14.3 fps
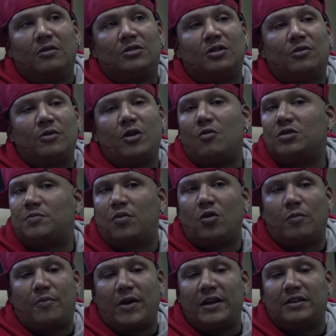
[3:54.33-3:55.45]
So we always
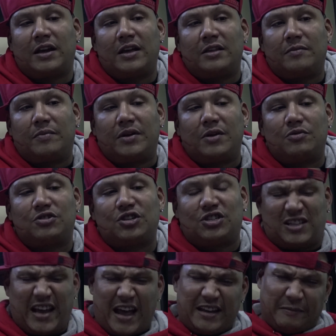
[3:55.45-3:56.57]
broke bread together, but it was
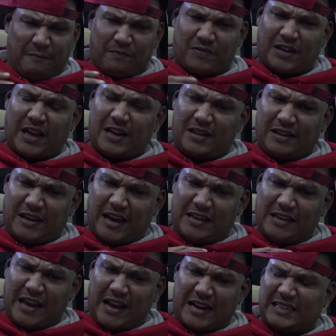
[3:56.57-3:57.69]
just that
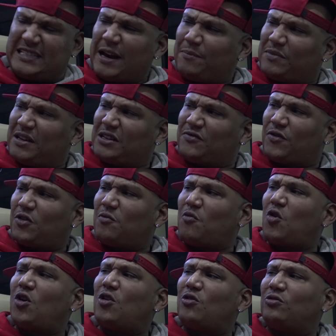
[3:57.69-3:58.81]
acceptance for the
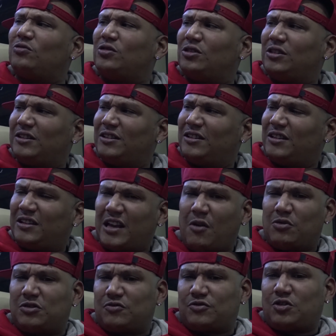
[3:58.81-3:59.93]
world that
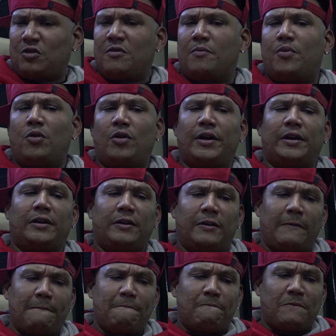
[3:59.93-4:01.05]
was so important,
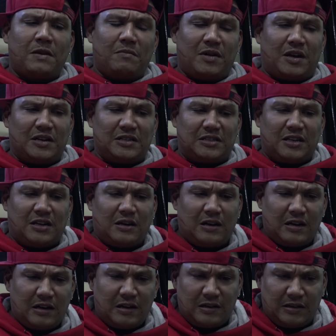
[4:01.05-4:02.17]
because
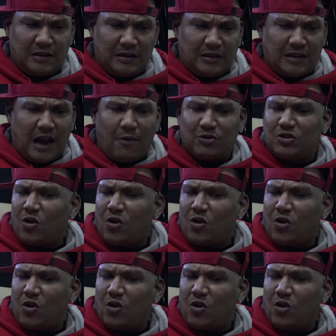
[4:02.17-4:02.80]
that was